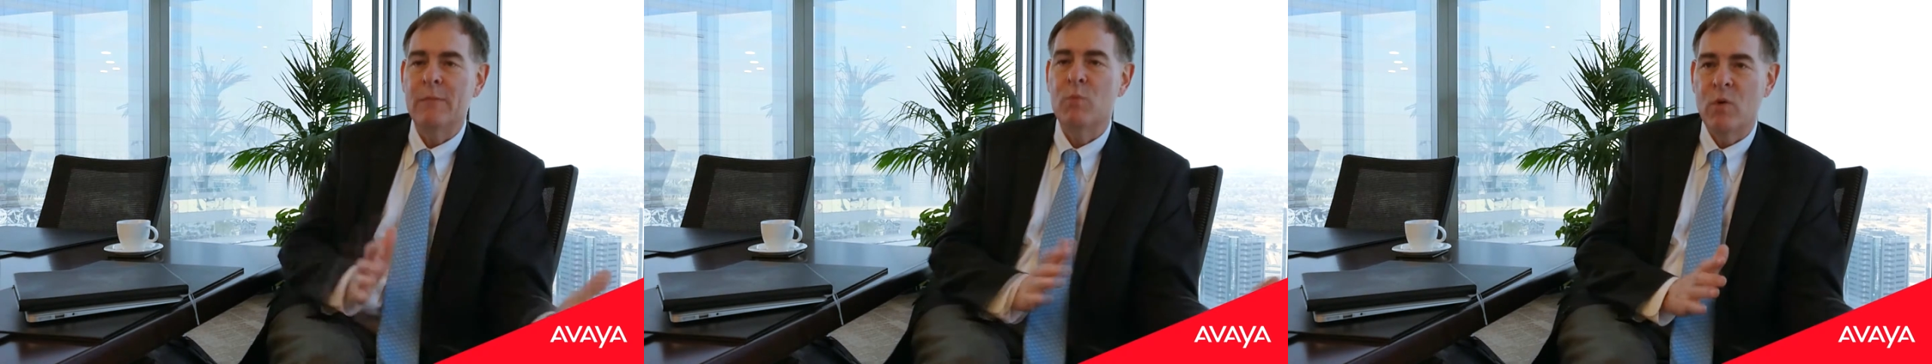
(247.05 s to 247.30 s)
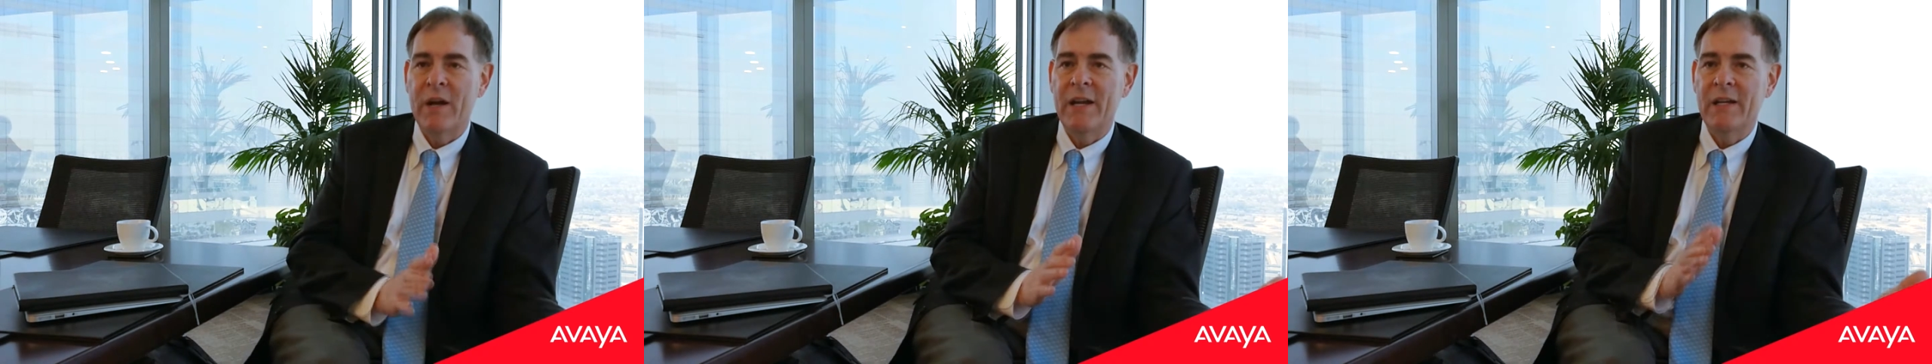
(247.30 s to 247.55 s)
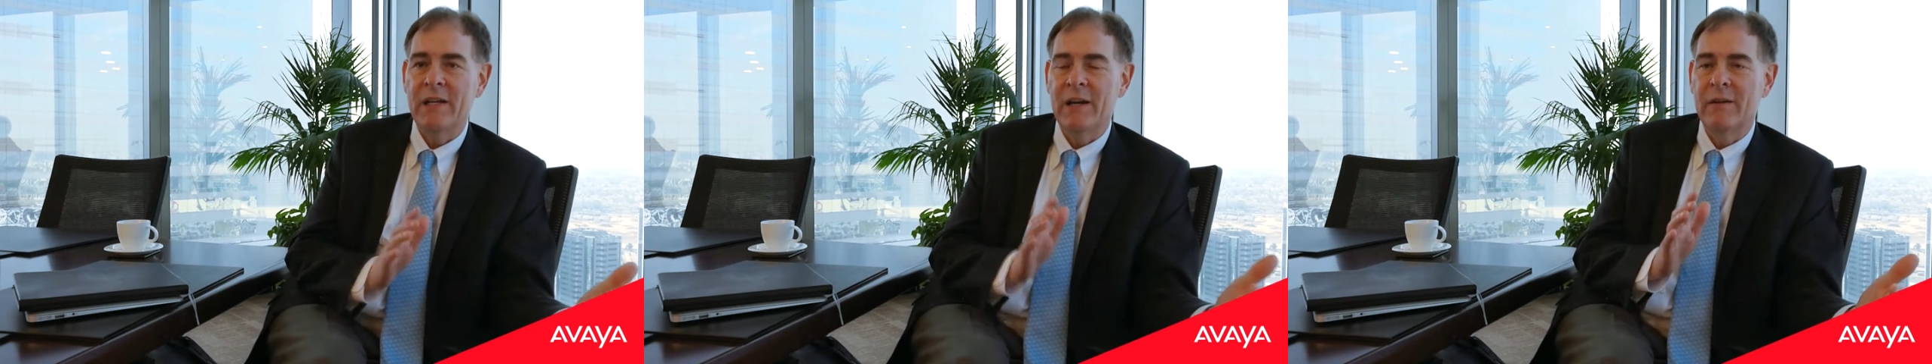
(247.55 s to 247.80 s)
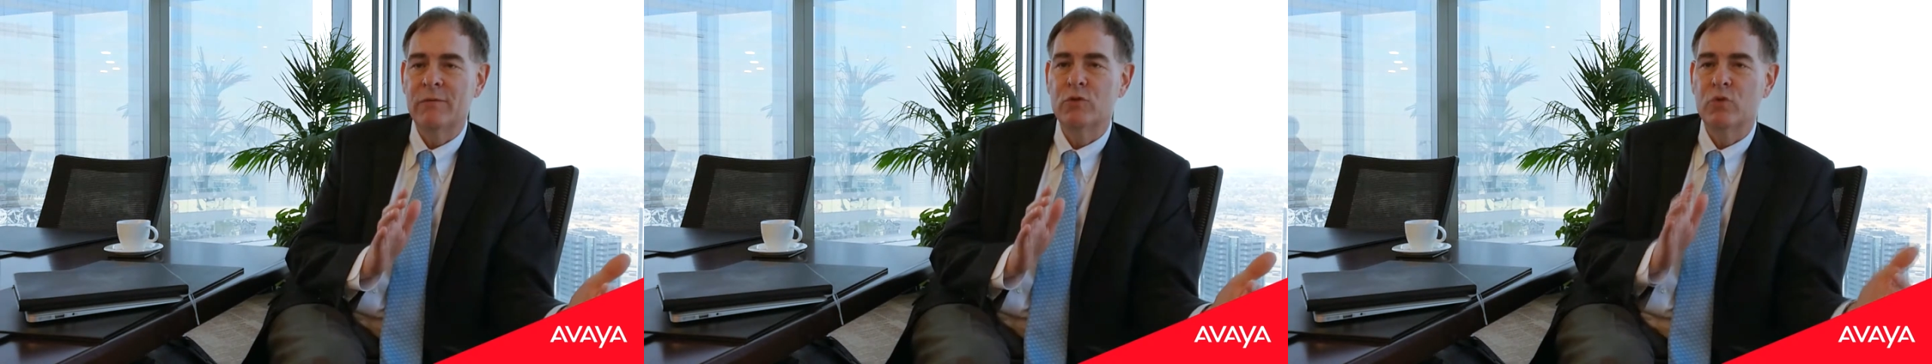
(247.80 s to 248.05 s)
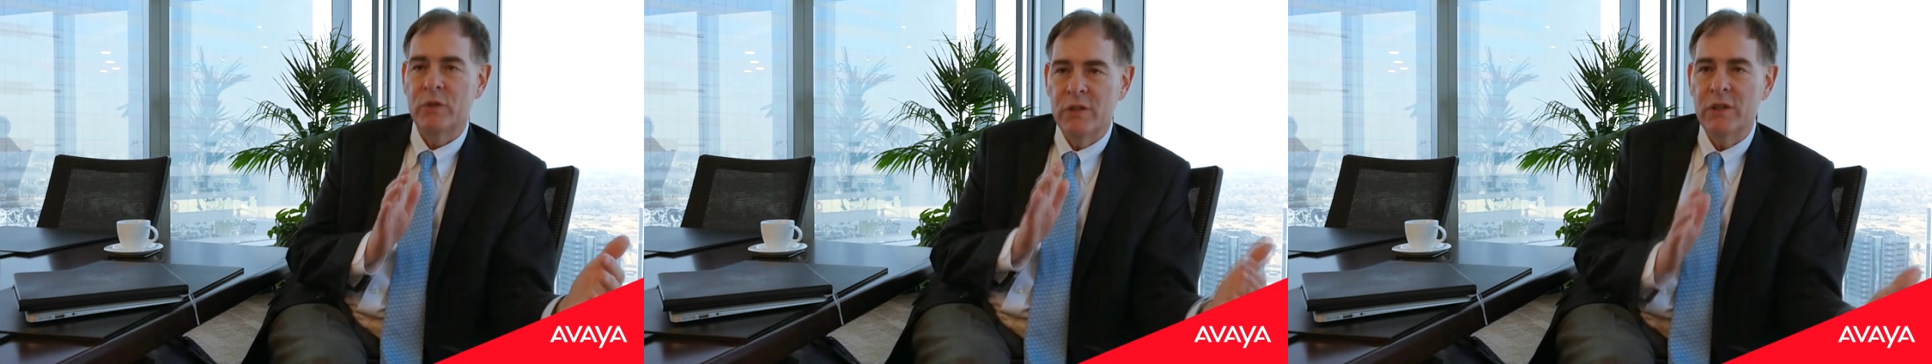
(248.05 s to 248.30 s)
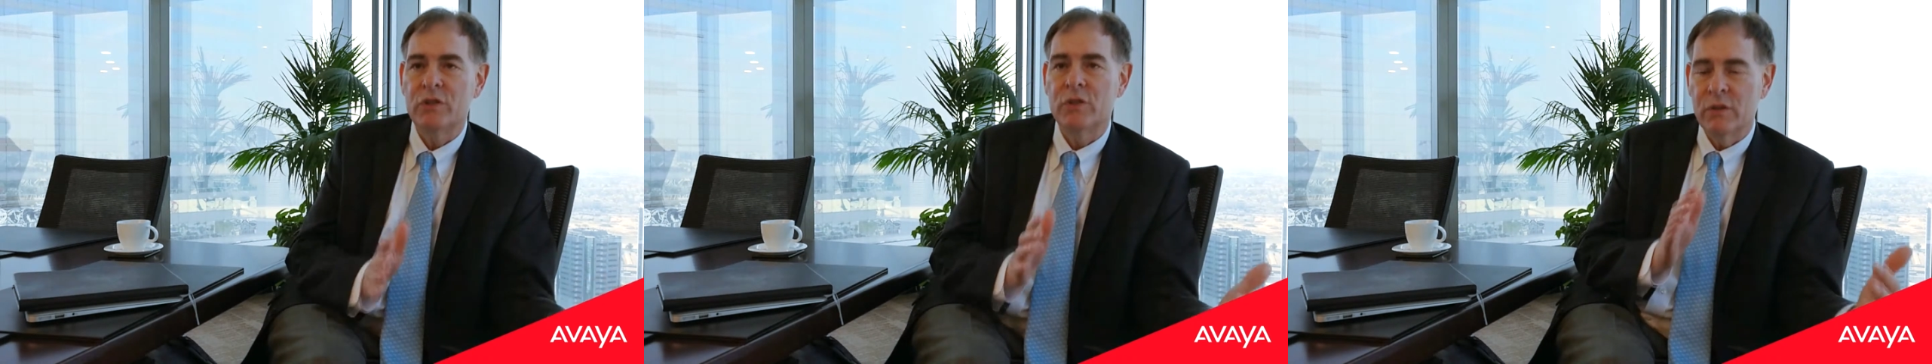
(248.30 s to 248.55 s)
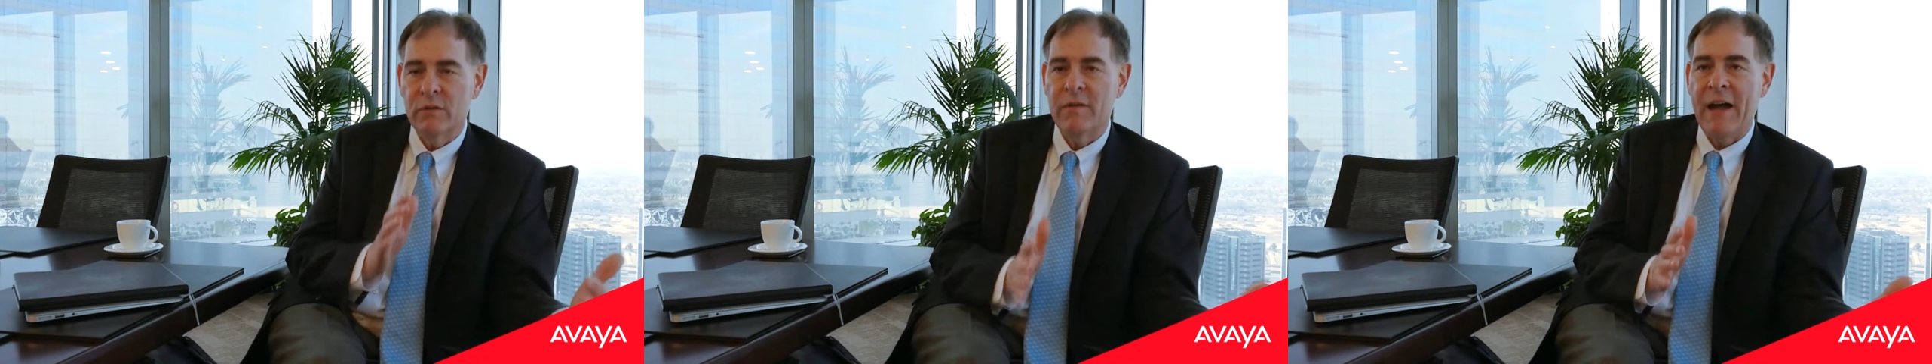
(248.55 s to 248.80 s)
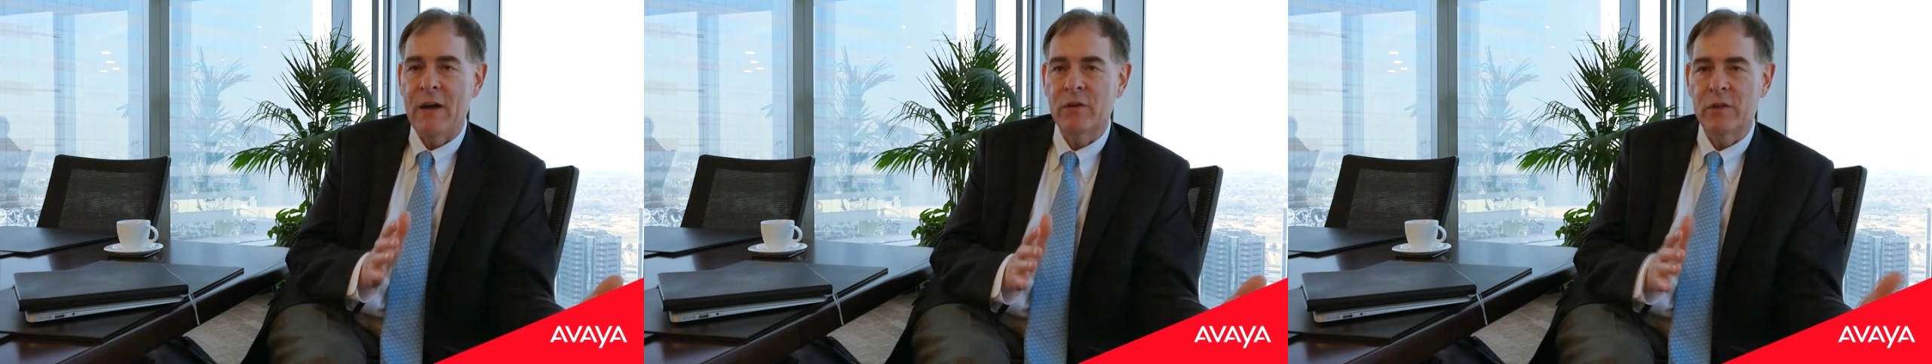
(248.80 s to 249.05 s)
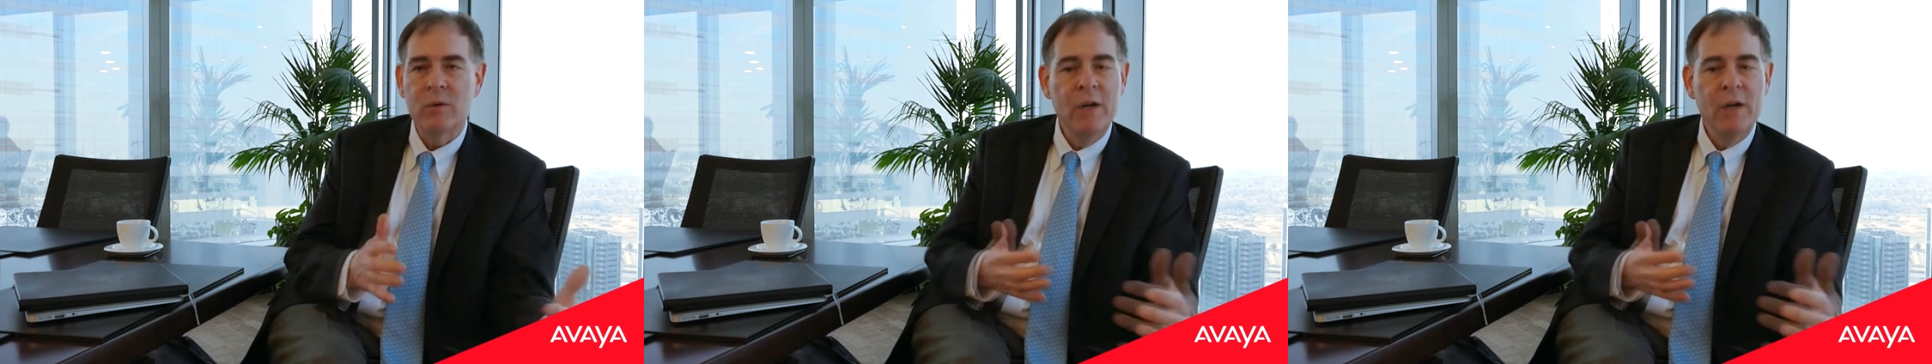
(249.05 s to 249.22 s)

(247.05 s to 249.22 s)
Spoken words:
way of traditional value.